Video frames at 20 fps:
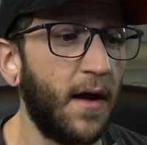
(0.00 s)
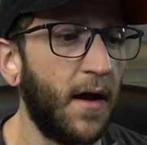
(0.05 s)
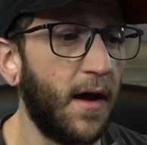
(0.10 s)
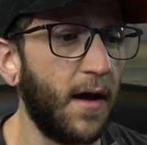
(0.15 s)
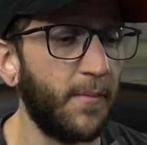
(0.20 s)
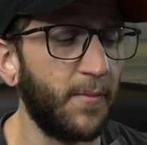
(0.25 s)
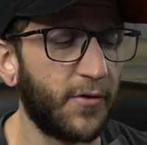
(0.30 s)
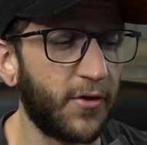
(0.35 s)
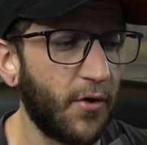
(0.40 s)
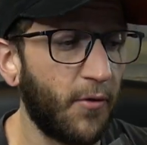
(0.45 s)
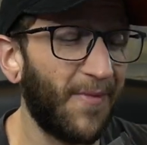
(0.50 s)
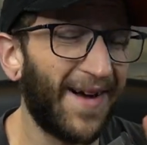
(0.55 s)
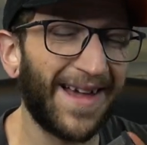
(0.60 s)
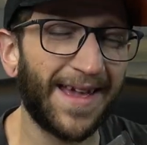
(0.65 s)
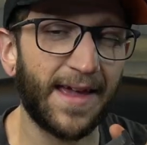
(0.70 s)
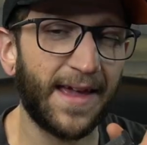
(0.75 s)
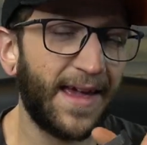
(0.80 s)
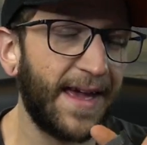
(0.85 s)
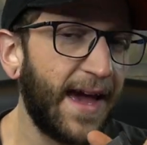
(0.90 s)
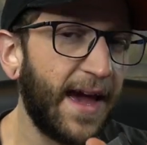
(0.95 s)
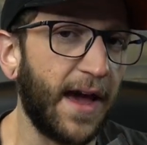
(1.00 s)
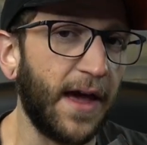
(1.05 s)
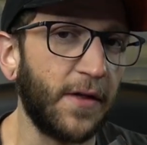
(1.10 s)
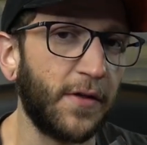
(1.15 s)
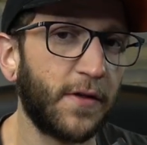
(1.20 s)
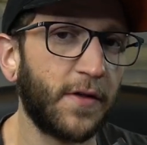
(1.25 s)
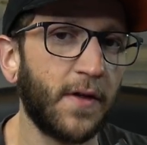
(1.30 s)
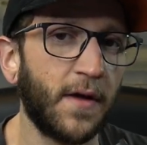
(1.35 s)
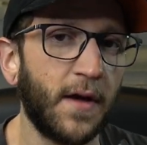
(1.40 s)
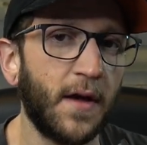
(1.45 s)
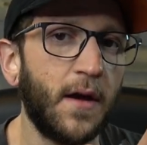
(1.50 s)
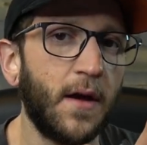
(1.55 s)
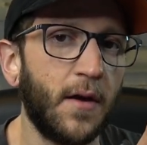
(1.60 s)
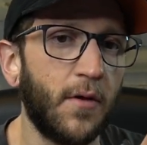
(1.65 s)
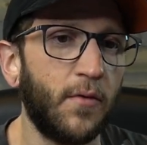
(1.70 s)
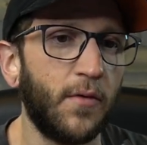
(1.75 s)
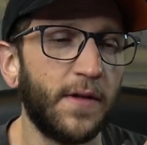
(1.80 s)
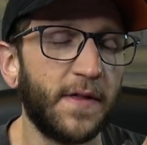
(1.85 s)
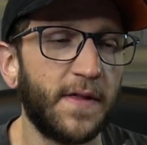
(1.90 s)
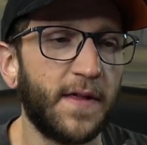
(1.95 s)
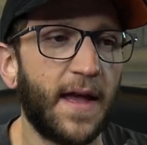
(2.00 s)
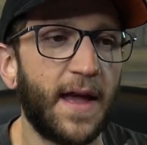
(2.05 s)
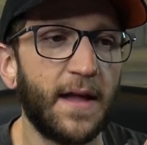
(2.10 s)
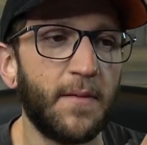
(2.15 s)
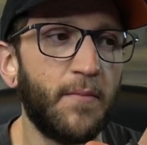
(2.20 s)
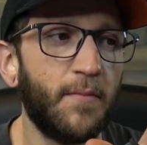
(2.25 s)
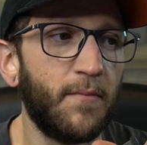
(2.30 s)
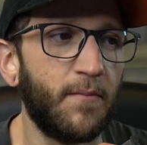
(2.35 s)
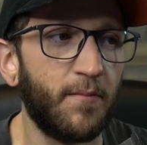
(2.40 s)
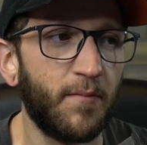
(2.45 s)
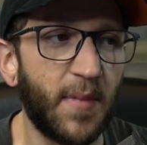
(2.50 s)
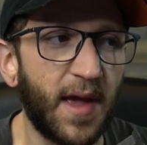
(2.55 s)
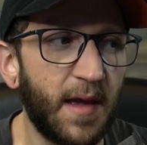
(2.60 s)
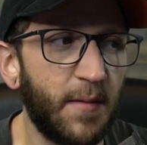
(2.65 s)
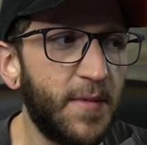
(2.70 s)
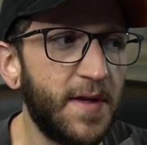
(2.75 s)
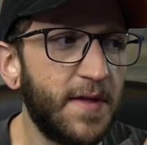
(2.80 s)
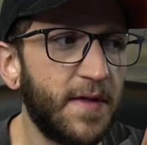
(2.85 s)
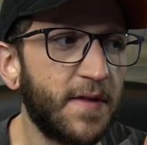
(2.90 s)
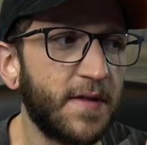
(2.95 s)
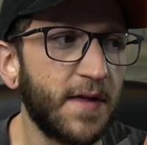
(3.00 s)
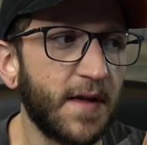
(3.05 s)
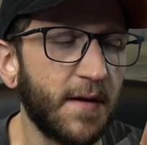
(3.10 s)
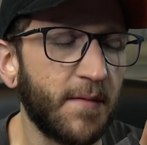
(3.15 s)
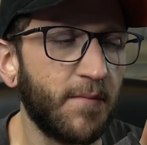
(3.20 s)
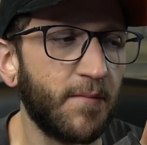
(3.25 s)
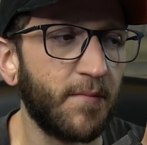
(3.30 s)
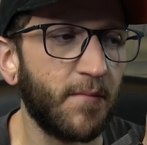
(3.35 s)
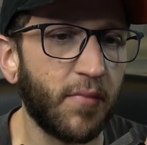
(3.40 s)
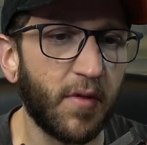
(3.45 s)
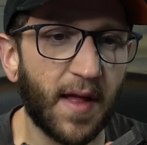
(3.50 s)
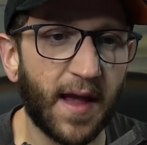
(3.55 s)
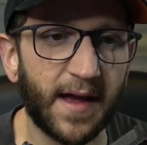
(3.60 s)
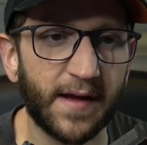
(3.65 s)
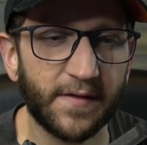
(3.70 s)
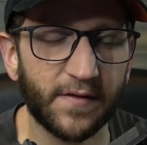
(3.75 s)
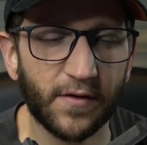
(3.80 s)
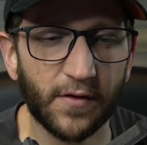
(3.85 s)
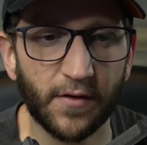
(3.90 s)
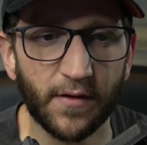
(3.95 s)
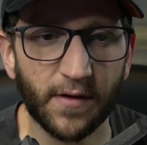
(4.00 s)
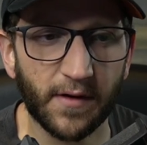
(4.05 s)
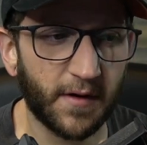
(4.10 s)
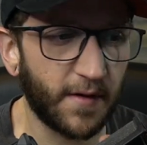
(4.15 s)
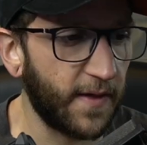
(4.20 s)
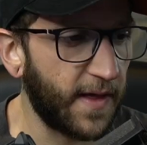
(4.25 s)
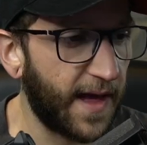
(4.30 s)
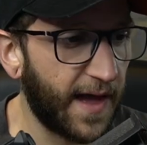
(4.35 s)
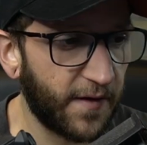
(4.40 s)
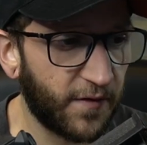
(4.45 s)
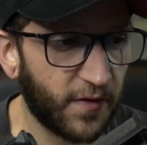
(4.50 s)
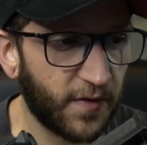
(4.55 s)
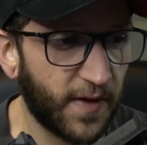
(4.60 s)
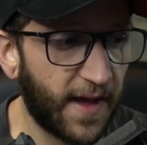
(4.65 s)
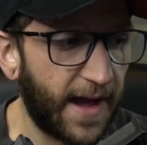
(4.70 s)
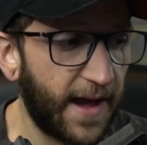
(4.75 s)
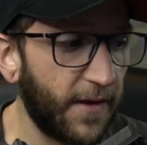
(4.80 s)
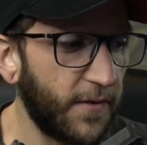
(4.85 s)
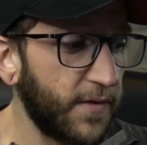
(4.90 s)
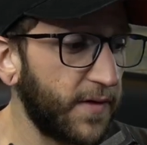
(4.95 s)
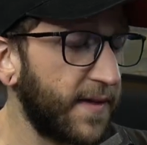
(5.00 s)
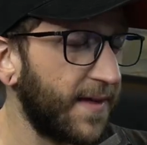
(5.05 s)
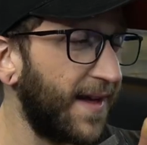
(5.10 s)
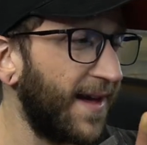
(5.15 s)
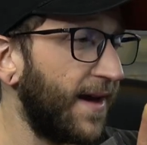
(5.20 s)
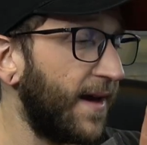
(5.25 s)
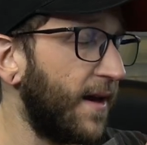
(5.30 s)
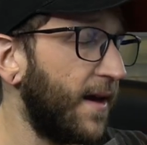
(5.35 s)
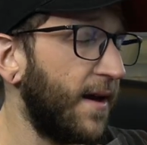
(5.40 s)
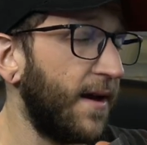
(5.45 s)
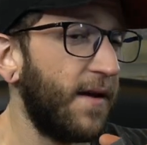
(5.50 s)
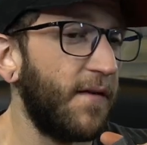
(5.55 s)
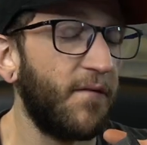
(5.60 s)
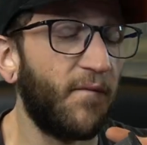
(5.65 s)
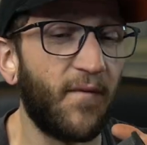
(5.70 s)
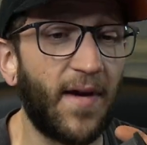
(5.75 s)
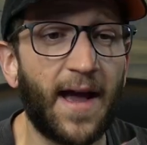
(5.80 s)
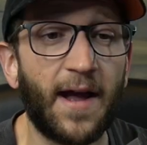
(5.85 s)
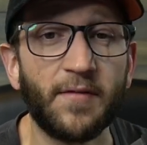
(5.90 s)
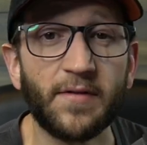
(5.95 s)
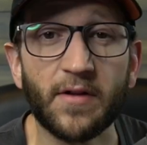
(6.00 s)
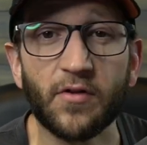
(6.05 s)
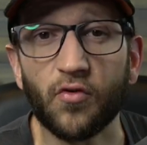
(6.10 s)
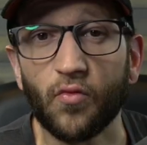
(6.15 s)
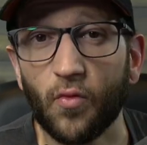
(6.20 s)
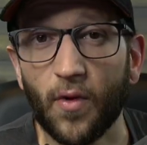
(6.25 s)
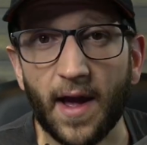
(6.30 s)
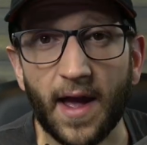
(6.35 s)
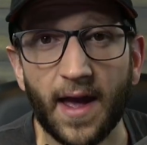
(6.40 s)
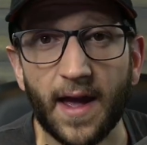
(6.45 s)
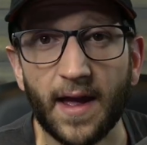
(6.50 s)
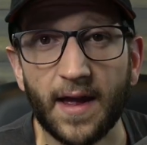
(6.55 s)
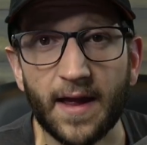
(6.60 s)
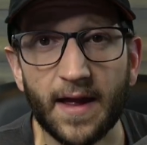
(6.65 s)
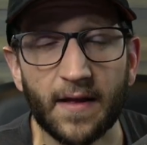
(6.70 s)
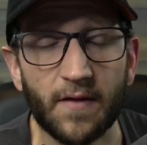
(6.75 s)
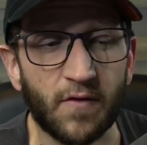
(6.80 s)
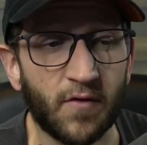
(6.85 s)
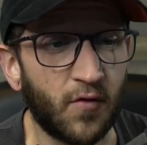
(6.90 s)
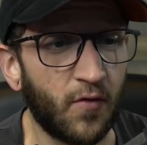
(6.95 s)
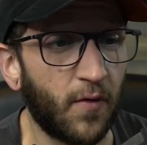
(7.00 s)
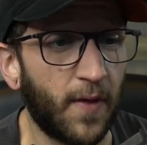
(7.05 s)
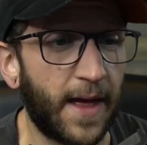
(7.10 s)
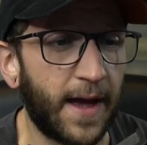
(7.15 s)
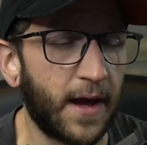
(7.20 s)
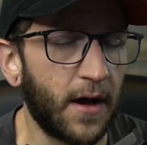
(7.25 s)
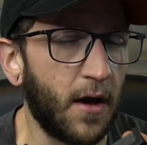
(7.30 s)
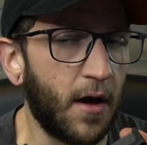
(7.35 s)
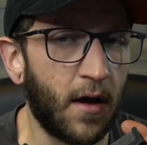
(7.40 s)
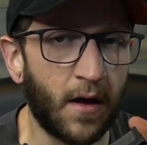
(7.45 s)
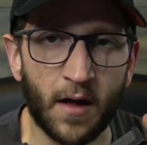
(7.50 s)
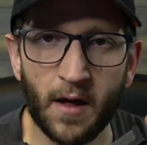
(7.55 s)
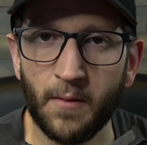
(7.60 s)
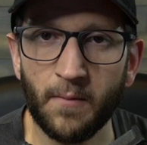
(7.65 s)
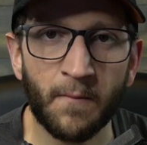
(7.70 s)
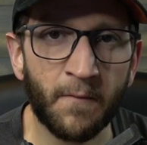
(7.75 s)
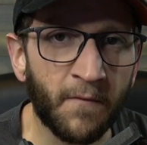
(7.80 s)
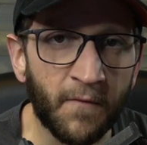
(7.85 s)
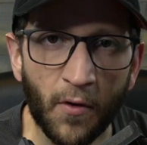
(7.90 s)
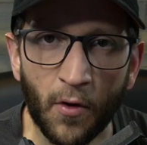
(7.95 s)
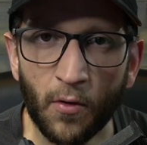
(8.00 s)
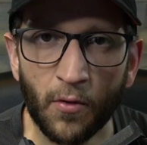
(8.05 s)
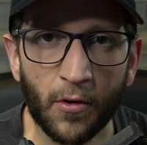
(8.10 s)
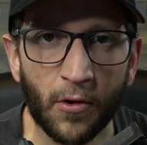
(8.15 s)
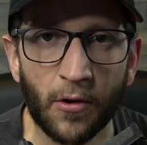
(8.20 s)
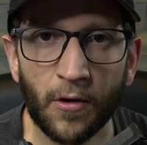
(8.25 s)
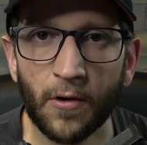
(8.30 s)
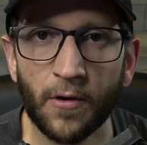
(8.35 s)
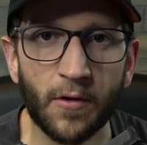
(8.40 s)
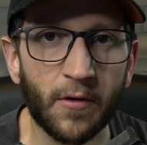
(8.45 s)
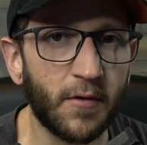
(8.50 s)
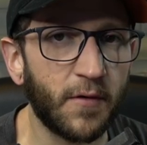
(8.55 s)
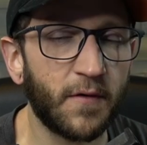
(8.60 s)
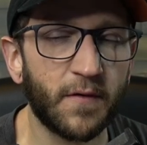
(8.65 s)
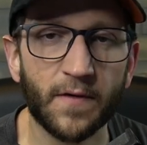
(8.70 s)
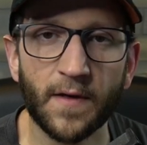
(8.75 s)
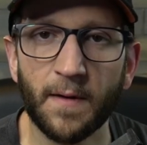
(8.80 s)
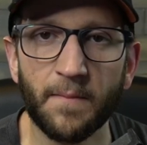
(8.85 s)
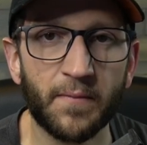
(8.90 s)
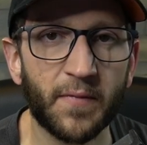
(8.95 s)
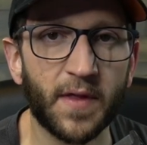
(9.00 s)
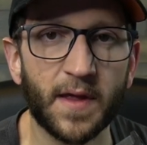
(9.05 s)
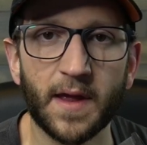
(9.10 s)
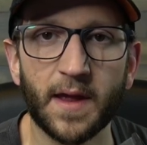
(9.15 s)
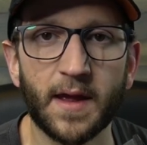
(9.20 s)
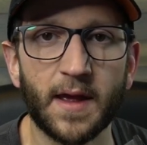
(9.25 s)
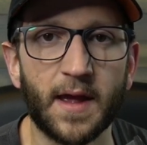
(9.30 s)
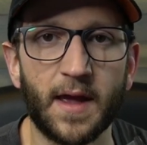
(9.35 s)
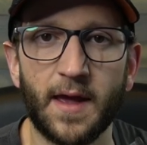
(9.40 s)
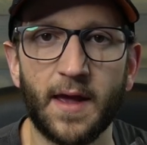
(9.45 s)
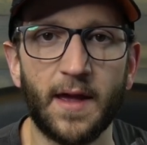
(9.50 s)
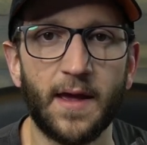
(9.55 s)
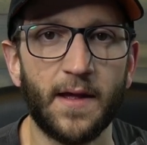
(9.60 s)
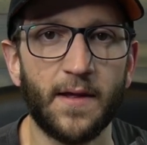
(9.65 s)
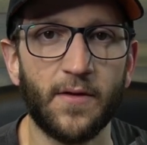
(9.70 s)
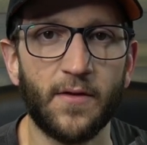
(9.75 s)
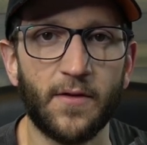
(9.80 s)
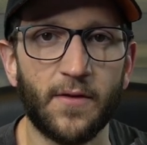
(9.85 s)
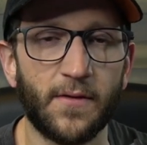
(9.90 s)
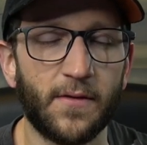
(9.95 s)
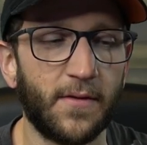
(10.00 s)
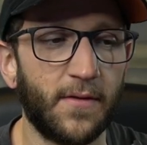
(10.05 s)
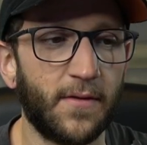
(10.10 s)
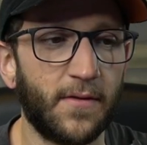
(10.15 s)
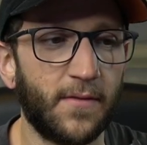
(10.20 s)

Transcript: Um, so my guess was that maybe some blaster and clash sounds found its way into like a hum folder or something. And